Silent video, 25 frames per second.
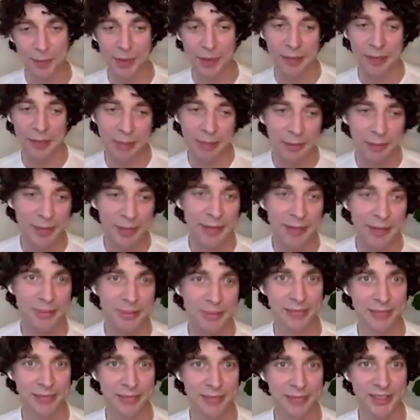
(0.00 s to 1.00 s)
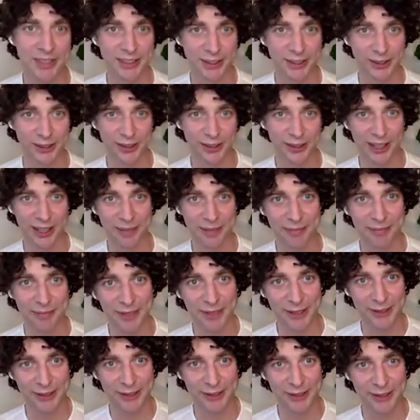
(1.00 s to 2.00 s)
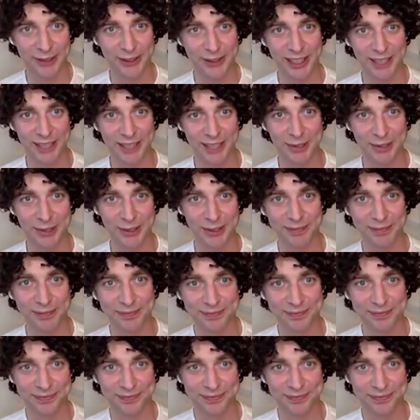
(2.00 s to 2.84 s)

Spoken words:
A bit similar to your fungal circuit board.